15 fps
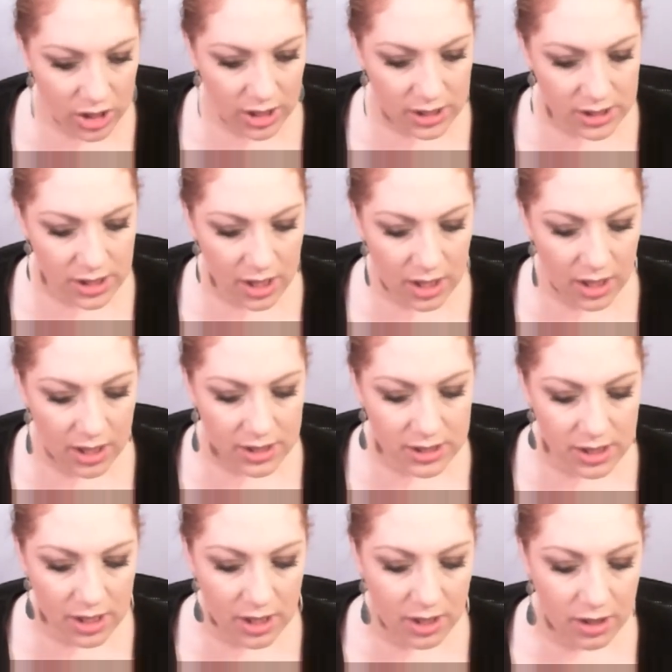I say? I
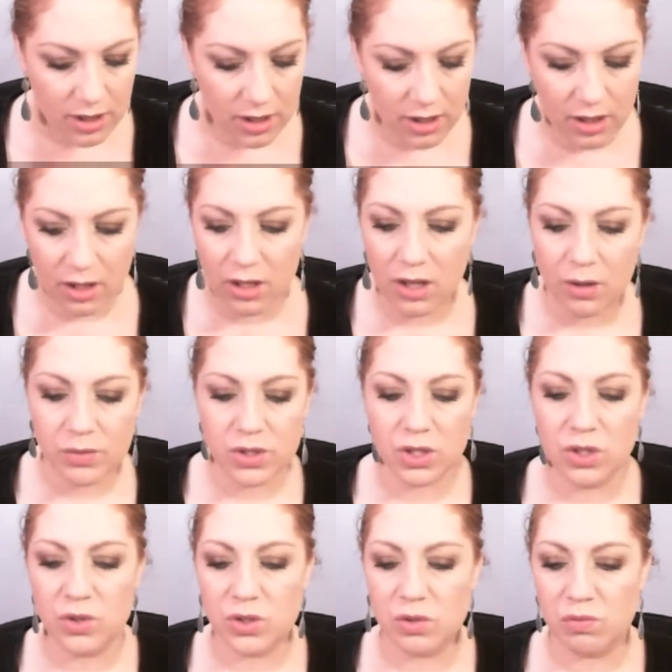said I was
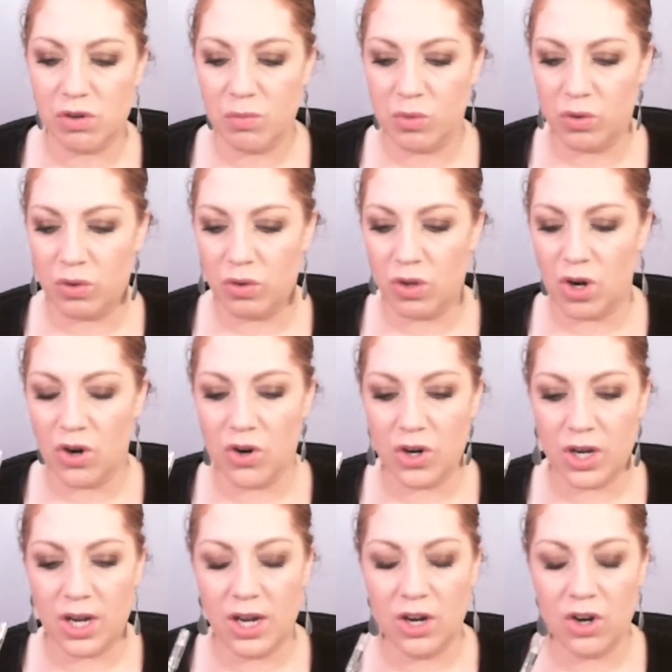going to use the Rimmel
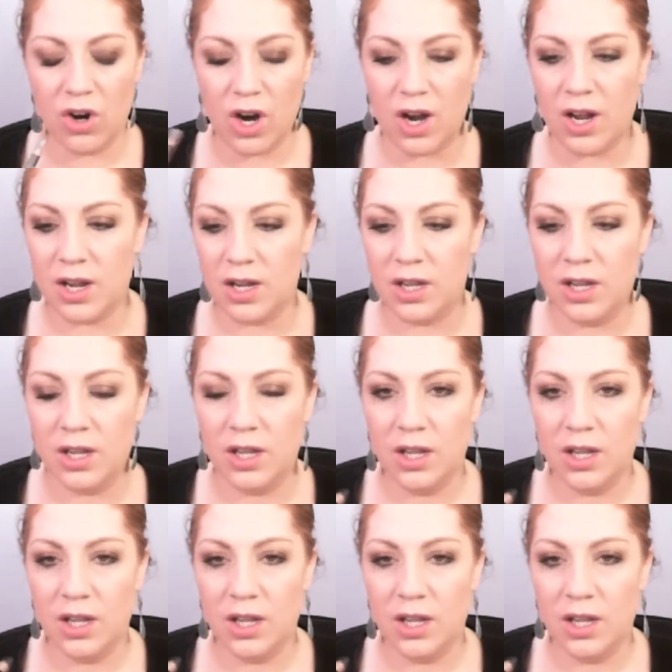Hurricane Gray